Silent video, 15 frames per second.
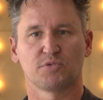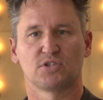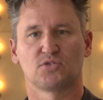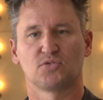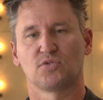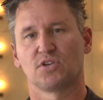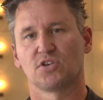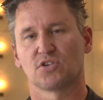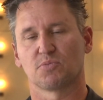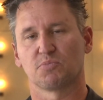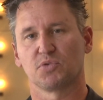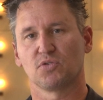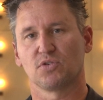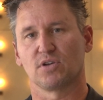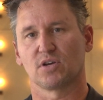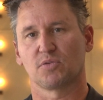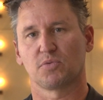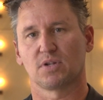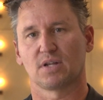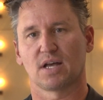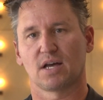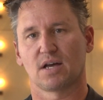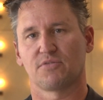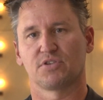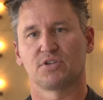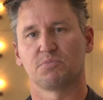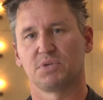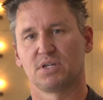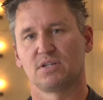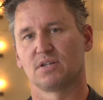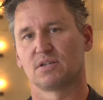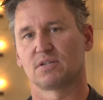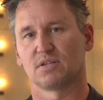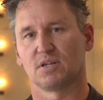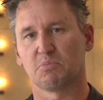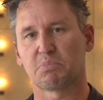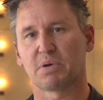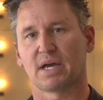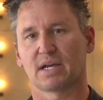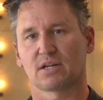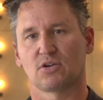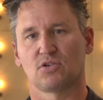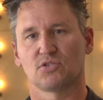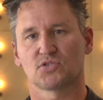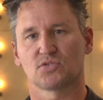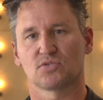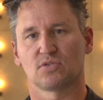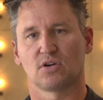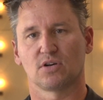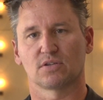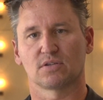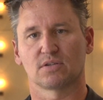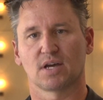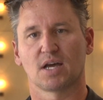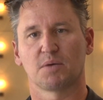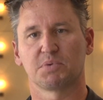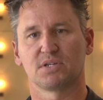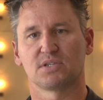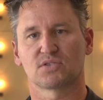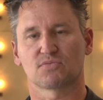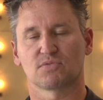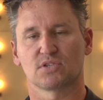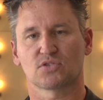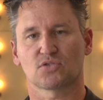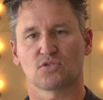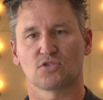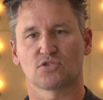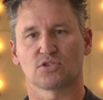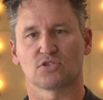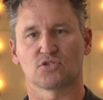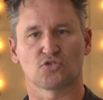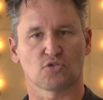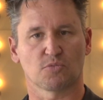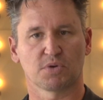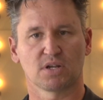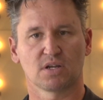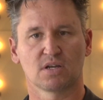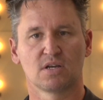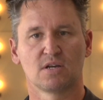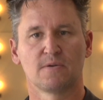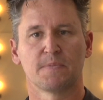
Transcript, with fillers: we do here in Munich will have an immediate impact also on diabetes research in Germany.